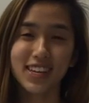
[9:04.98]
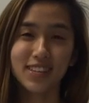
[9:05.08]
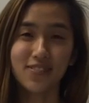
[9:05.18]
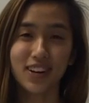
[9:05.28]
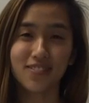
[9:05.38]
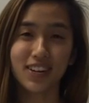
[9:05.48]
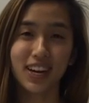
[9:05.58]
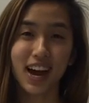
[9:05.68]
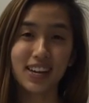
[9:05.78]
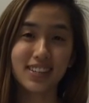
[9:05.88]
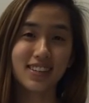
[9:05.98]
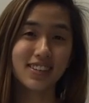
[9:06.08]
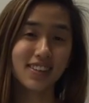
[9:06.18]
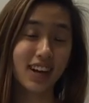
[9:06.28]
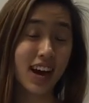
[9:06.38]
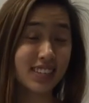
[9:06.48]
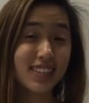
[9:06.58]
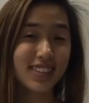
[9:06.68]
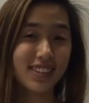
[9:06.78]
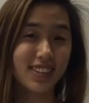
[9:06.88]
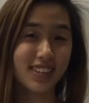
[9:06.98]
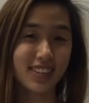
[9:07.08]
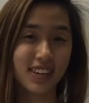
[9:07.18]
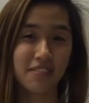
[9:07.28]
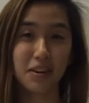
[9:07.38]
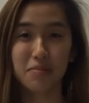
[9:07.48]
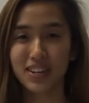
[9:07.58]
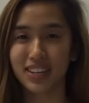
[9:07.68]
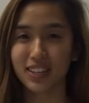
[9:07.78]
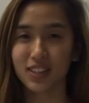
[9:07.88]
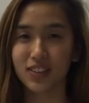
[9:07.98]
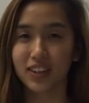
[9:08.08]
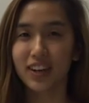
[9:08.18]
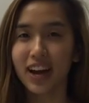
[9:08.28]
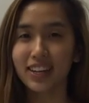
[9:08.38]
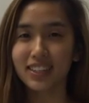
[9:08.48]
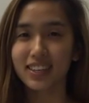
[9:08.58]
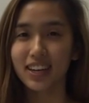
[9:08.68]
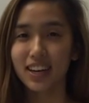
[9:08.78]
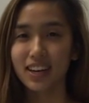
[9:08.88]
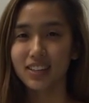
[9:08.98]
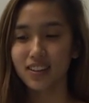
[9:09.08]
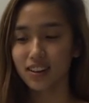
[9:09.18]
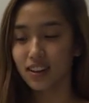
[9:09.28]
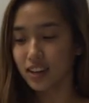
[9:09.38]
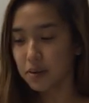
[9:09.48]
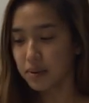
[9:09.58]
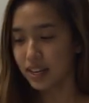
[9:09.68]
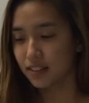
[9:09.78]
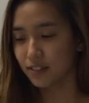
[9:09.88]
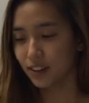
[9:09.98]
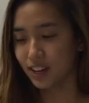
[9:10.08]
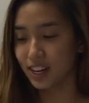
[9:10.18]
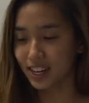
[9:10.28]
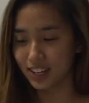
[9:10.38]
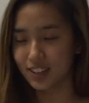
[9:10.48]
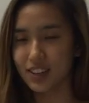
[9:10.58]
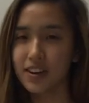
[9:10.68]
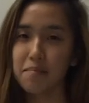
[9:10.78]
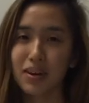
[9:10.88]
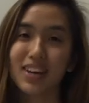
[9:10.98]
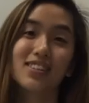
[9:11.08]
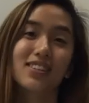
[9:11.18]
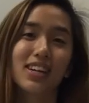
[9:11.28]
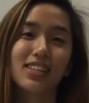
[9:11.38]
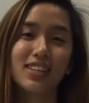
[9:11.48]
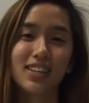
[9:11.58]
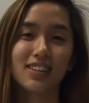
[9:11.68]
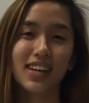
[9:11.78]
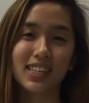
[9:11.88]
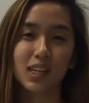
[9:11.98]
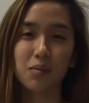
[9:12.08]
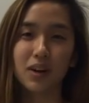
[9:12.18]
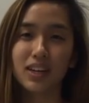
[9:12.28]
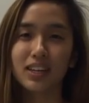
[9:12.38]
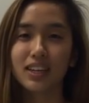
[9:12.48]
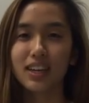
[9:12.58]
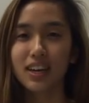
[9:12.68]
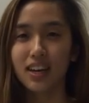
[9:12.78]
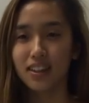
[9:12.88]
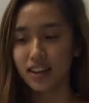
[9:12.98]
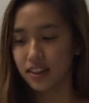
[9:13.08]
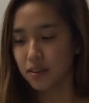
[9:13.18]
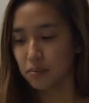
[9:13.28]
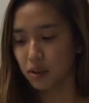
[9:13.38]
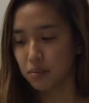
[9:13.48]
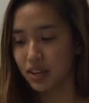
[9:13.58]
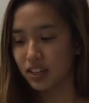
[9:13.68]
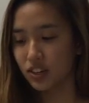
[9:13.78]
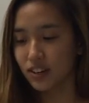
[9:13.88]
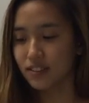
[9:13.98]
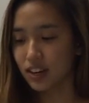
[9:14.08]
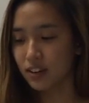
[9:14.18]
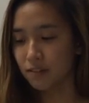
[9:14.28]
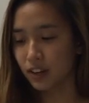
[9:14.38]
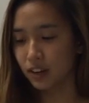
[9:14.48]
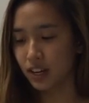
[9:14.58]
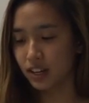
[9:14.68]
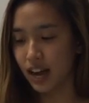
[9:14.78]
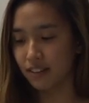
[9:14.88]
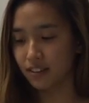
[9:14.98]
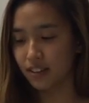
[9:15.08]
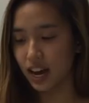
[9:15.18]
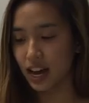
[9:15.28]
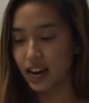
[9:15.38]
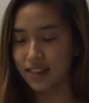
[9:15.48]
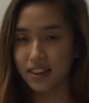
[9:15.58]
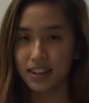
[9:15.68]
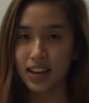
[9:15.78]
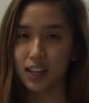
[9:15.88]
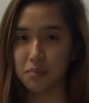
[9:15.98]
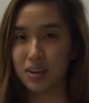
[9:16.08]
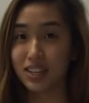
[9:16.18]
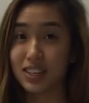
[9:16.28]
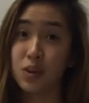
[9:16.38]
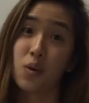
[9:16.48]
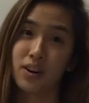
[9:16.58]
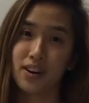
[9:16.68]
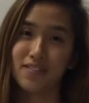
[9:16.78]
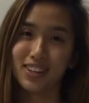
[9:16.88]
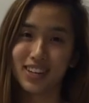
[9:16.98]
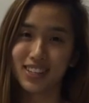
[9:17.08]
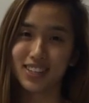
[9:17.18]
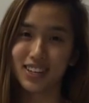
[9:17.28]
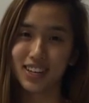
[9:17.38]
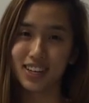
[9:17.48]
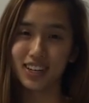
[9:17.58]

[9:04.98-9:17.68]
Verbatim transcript: the experiment, ask, their, ask the students if their predictions are correct. So the clear beads floated initially because their density is less than 1. Then the blue beads should have started floating after that and then the yellow beads in order of their density.